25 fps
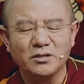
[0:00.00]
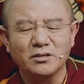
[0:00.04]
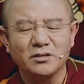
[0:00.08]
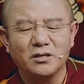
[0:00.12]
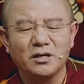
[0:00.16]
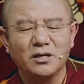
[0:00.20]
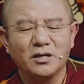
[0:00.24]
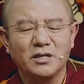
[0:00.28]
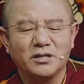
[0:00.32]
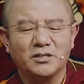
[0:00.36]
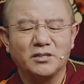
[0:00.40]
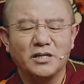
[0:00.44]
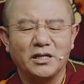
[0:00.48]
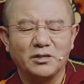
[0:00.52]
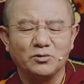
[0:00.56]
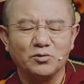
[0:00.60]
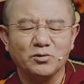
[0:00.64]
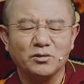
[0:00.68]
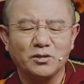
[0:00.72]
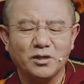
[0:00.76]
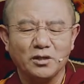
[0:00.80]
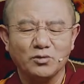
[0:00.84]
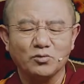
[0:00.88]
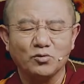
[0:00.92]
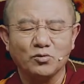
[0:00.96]
a precious
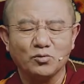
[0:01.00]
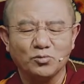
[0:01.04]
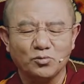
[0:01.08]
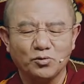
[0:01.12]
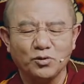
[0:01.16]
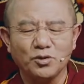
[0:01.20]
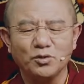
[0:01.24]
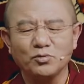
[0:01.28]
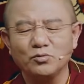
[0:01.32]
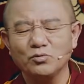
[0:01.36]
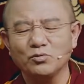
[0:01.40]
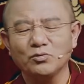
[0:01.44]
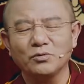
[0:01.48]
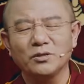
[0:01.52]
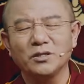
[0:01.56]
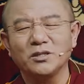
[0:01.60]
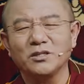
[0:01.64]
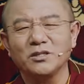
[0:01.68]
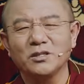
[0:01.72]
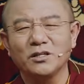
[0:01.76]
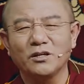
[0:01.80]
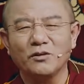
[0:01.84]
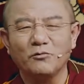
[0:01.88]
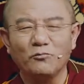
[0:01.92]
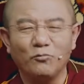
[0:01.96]
image is
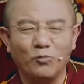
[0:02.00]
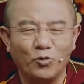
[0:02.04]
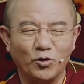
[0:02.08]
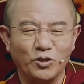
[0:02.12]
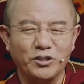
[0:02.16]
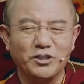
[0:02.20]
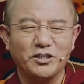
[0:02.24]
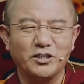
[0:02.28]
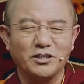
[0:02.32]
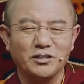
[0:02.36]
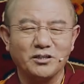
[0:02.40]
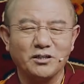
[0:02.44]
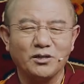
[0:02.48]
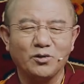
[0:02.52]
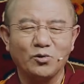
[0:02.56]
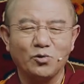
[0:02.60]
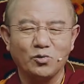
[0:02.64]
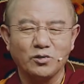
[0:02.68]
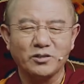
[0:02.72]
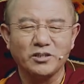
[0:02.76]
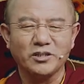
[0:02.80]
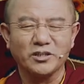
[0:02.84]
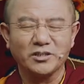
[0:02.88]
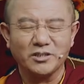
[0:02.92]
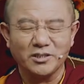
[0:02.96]
present under a
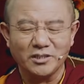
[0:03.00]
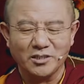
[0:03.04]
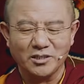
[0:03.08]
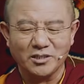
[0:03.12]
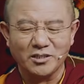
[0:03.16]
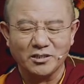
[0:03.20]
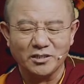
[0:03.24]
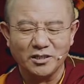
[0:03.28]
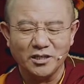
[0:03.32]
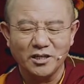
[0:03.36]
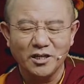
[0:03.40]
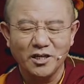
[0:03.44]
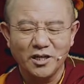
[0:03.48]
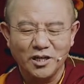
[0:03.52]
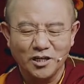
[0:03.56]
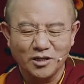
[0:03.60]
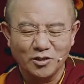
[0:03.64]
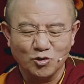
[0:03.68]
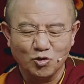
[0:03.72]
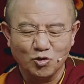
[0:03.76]
layer of clay.